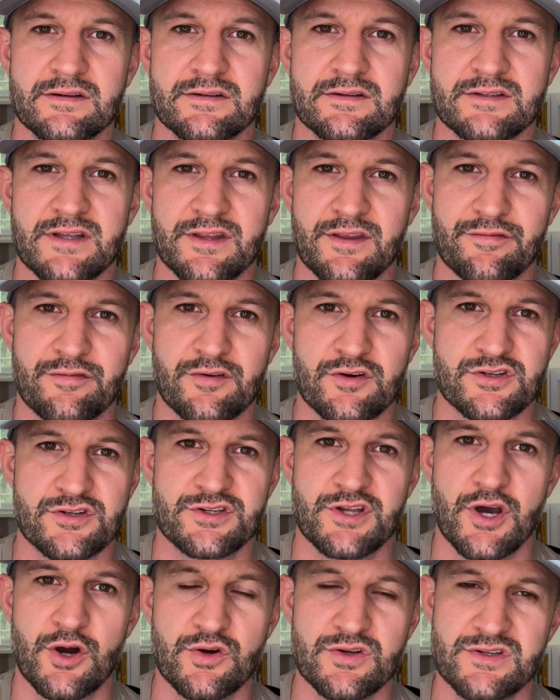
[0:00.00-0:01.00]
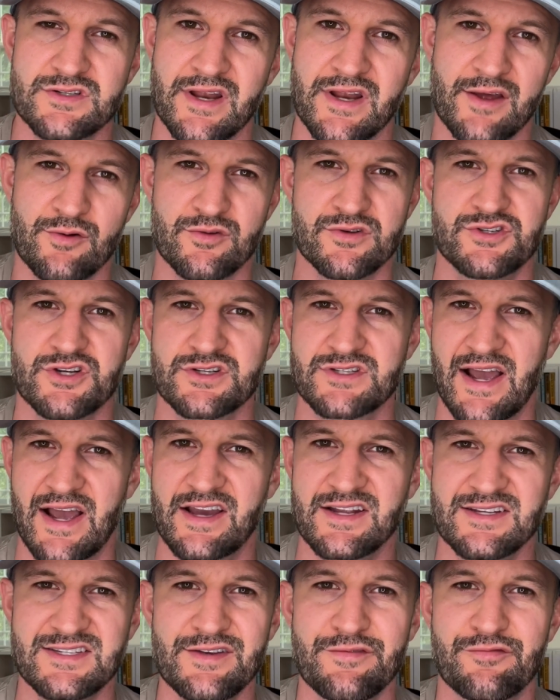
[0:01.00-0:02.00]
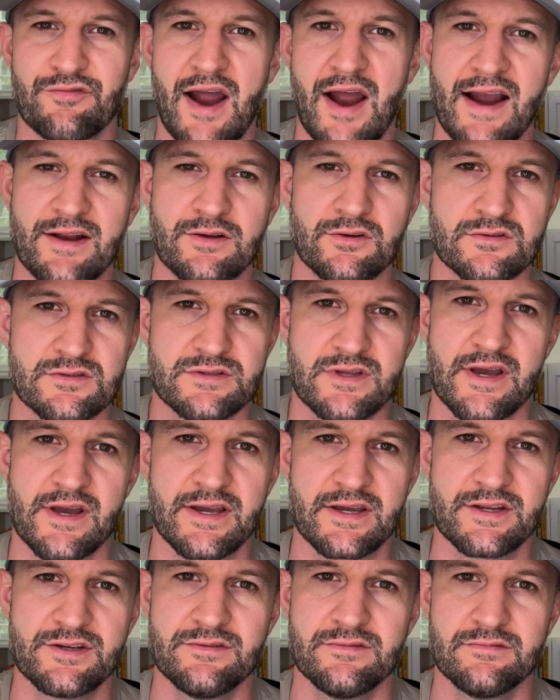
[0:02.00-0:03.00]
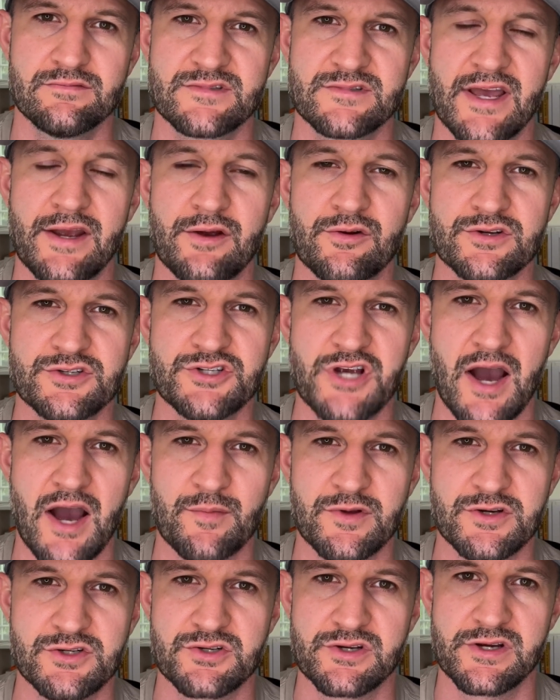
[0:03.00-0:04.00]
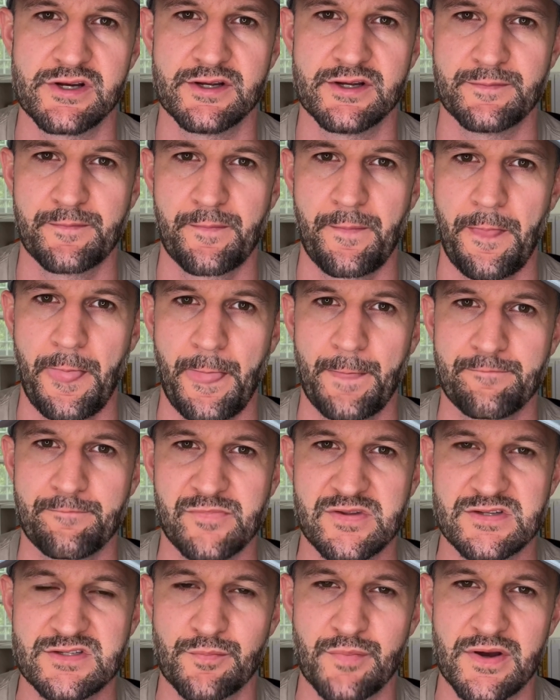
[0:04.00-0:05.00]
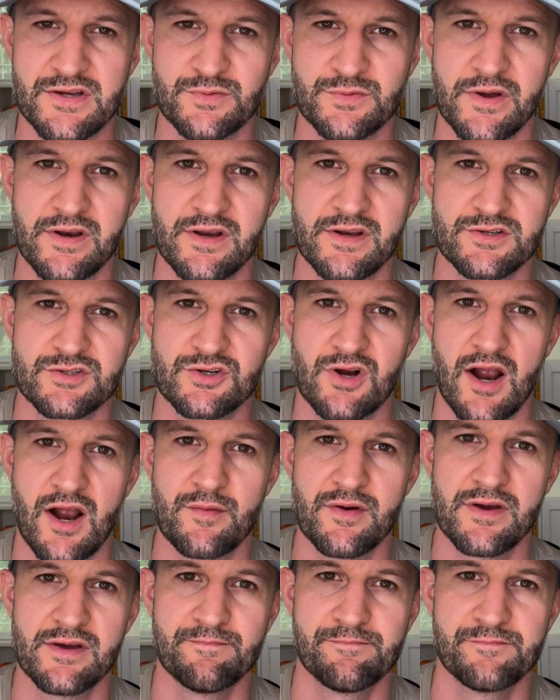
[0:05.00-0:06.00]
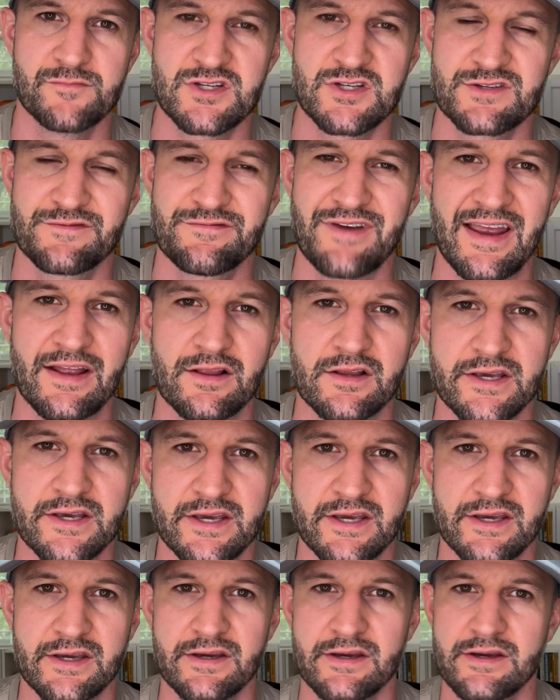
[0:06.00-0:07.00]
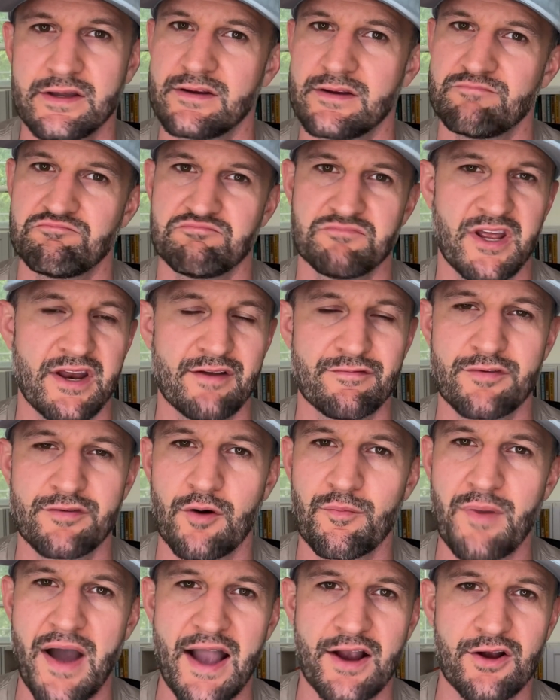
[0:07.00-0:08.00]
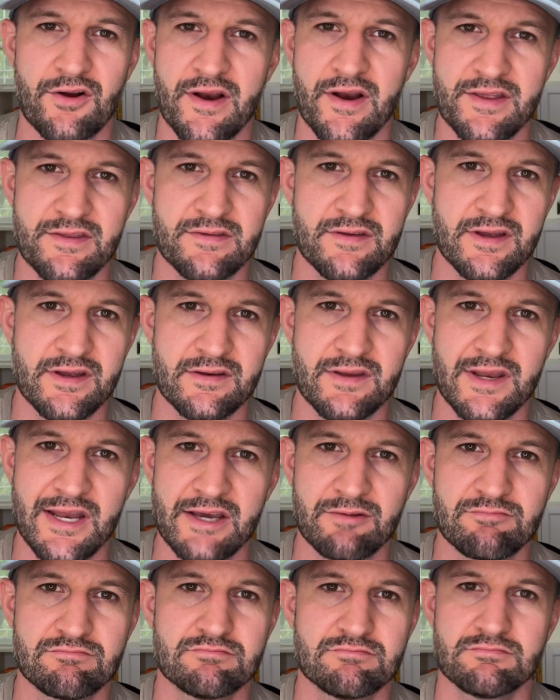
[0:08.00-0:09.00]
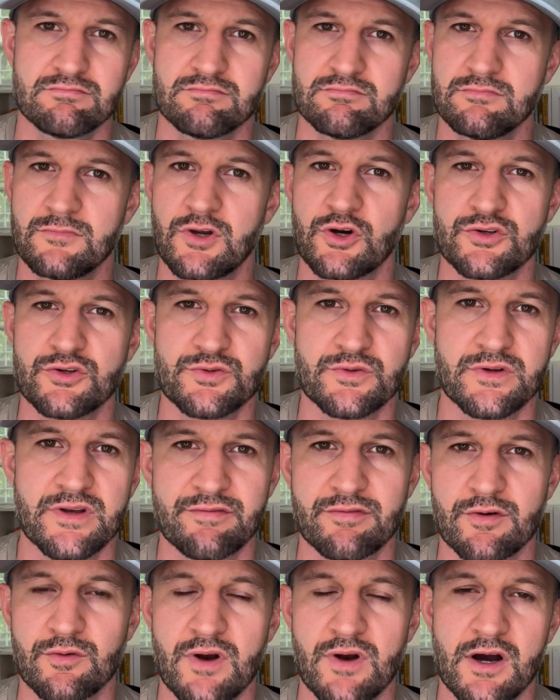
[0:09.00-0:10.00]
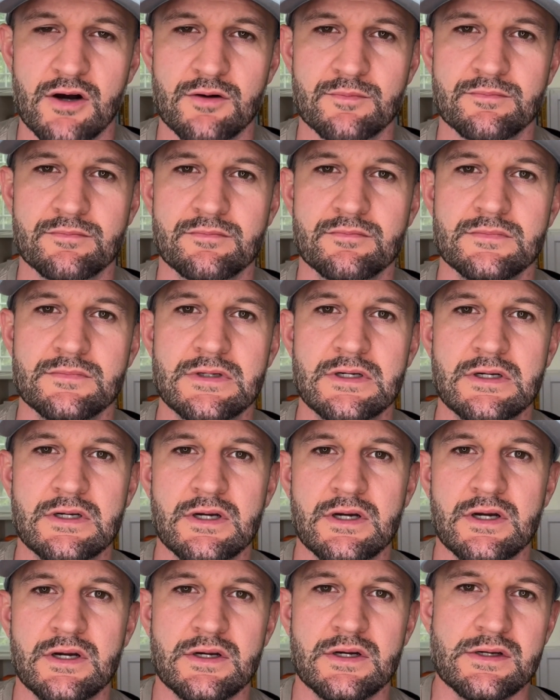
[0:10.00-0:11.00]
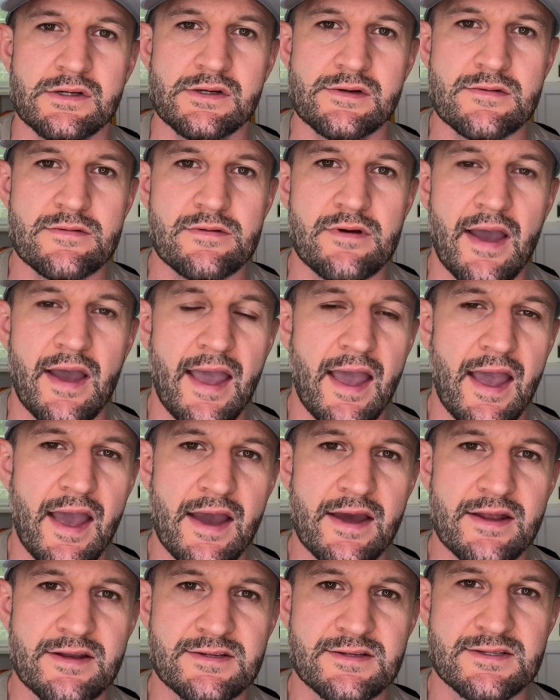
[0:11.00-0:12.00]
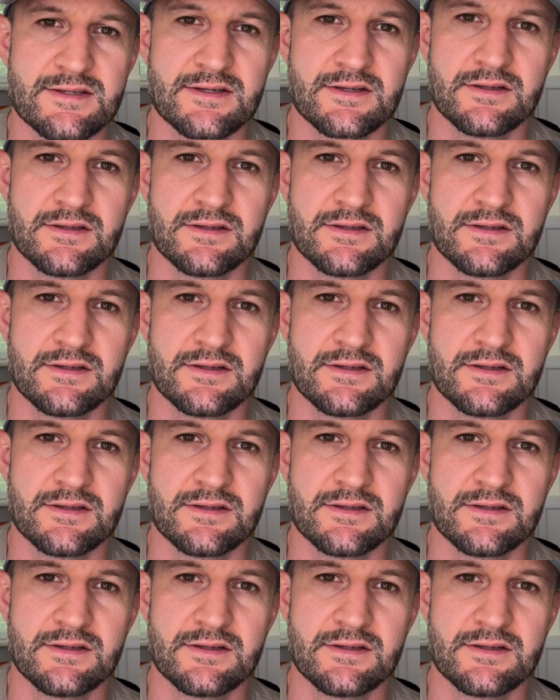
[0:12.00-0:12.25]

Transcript: did the first dose, and it was just, I could see fractals, like sacred geometry. is the best way to describe it. Just faintly. Didn't fall back or anything, didn't go to a different realm. And